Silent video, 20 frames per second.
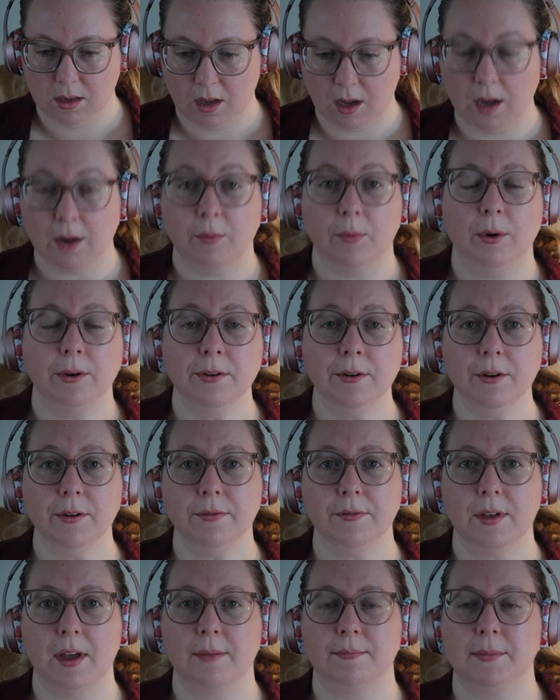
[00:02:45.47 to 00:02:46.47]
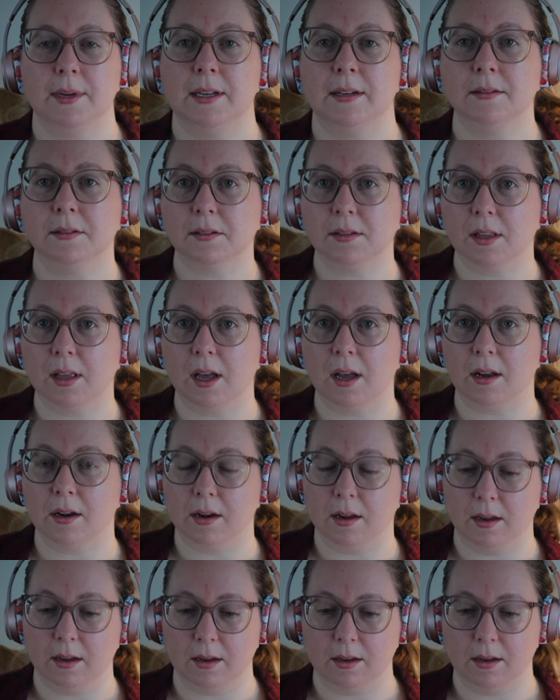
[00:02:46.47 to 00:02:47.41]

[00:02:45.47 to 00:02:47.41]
I wonder if that means that